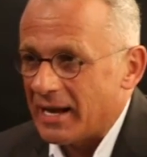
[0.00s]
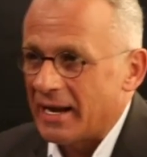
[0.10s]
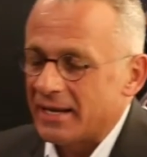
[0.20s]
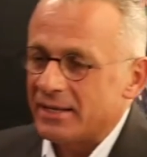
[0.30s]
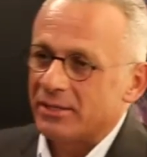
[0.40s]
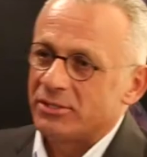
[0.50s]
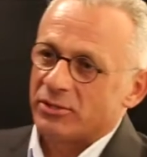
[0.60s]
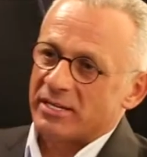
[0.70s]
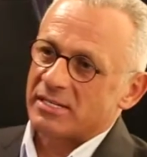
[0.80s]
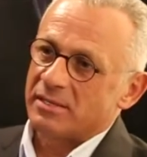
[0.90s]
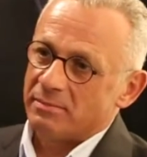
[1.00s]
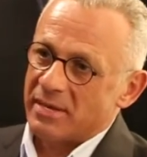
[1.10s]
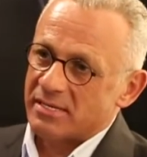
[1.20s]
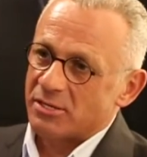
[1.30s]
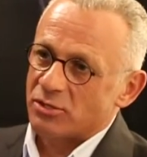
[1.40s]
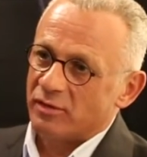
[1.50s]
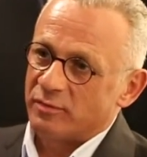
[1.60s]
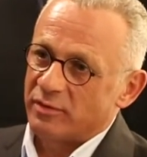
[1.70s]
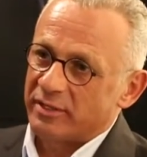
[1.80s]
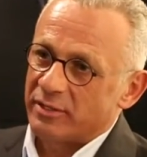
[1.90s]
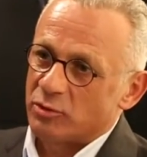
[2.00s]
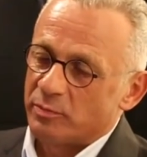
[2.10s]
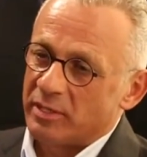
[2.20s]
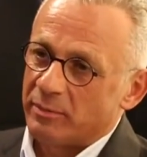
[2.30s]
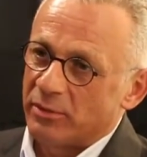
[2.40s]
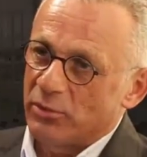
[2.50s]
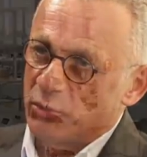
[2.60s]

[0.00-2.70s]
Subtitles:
I address the message of Bovet to people